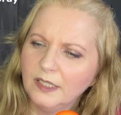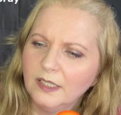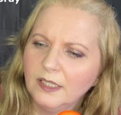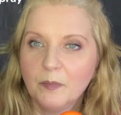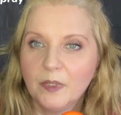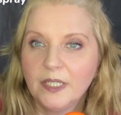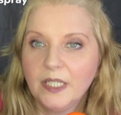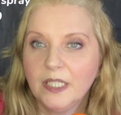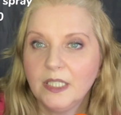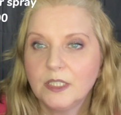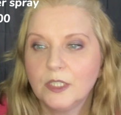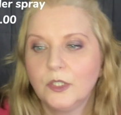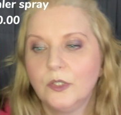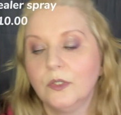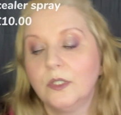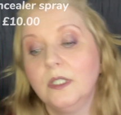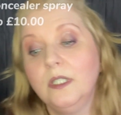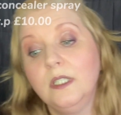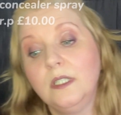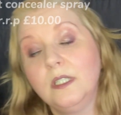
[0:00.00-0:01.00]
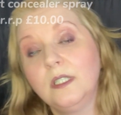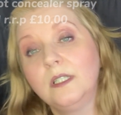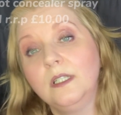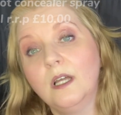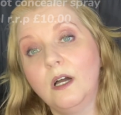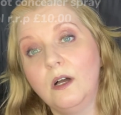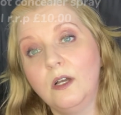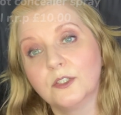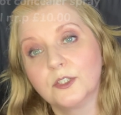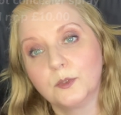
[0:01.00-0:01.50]
But it is good and it did
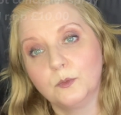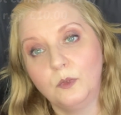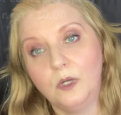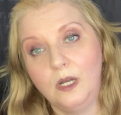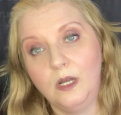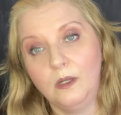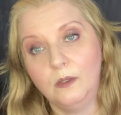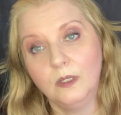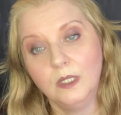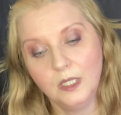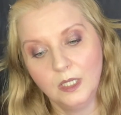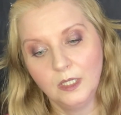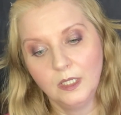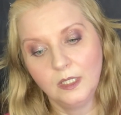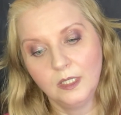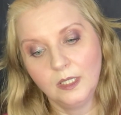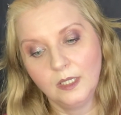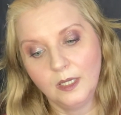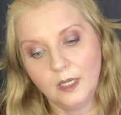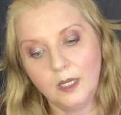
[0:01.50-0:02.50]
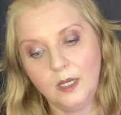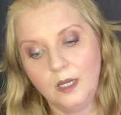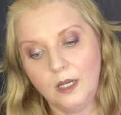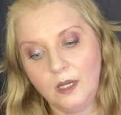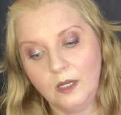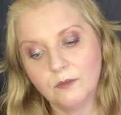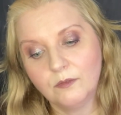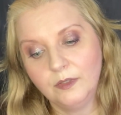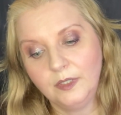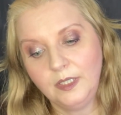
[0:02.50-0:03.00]
last a while.
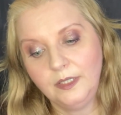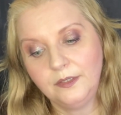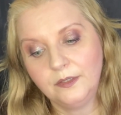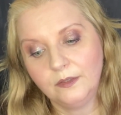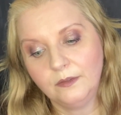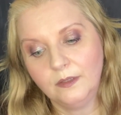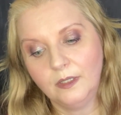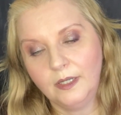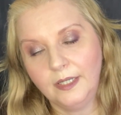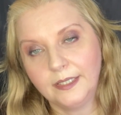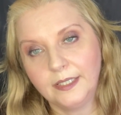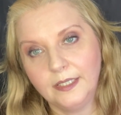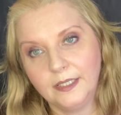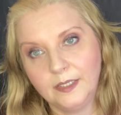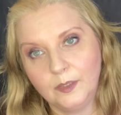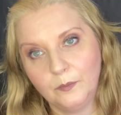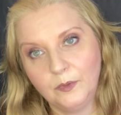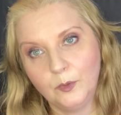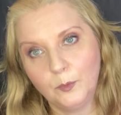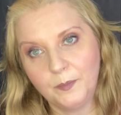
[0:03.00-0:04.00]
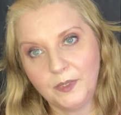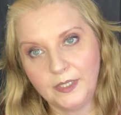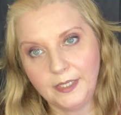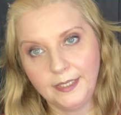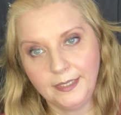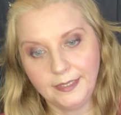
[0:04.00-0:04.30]
I really do like it and I will buy it